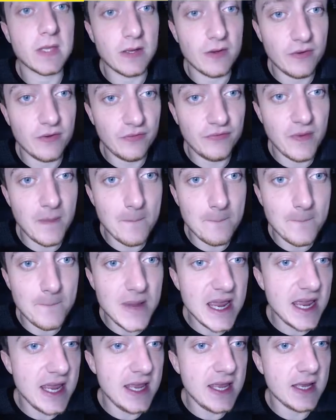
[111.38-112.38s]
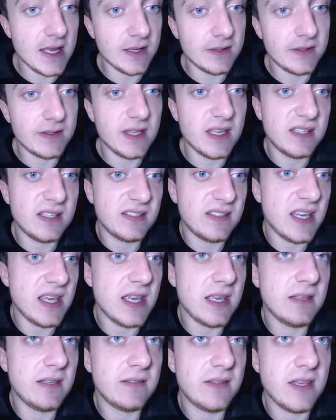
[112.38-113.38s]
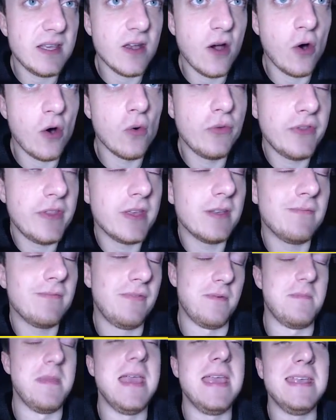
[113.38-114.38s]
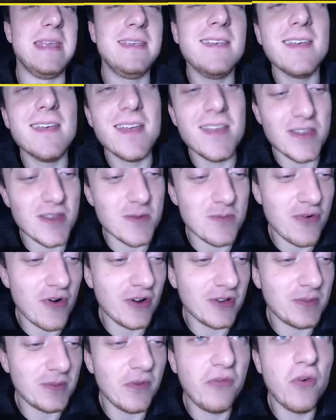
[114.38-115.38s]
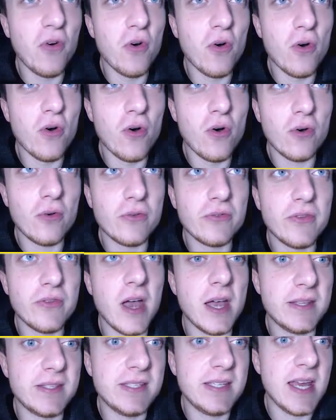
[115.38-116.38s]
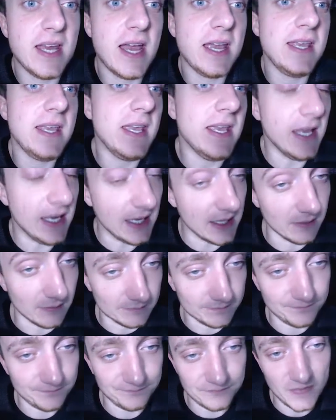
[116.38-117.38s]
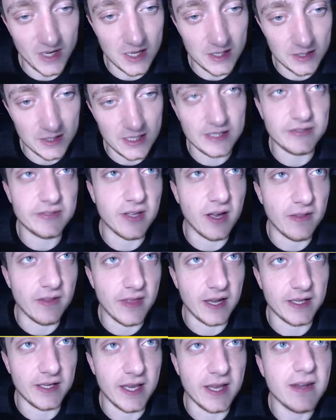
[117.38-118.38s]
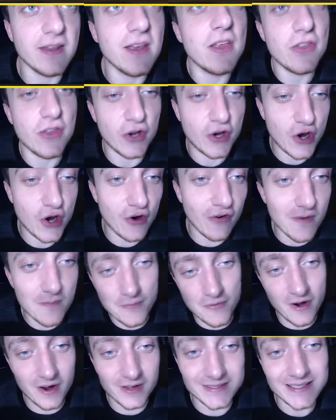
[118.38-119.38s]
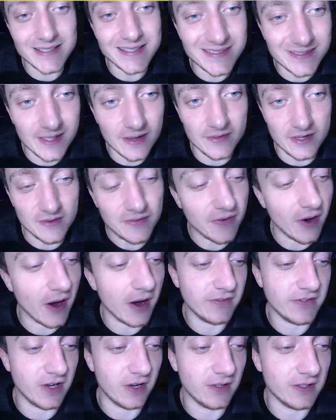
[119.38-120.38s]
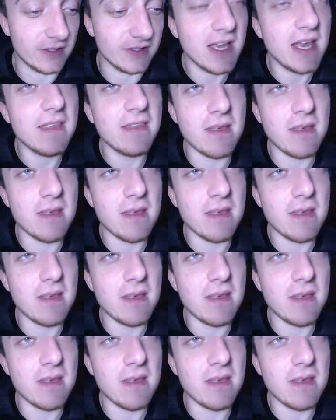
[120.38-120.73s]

For me, this is the price before today. Let's start that again. The current price is $75.